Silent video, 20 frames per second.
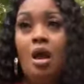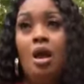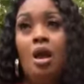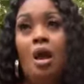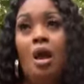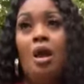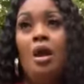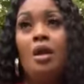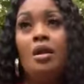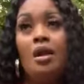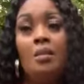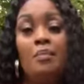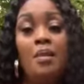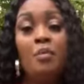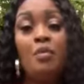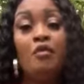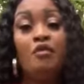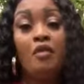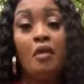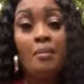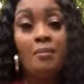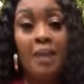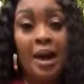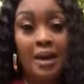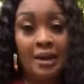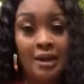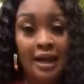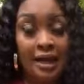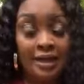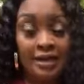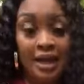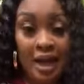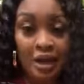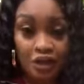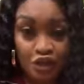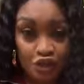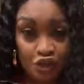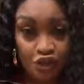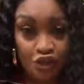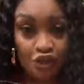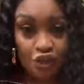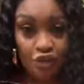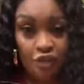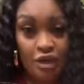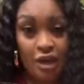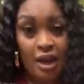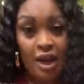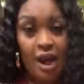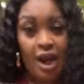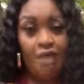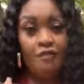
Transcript: Hey, the people from Bangladesh, they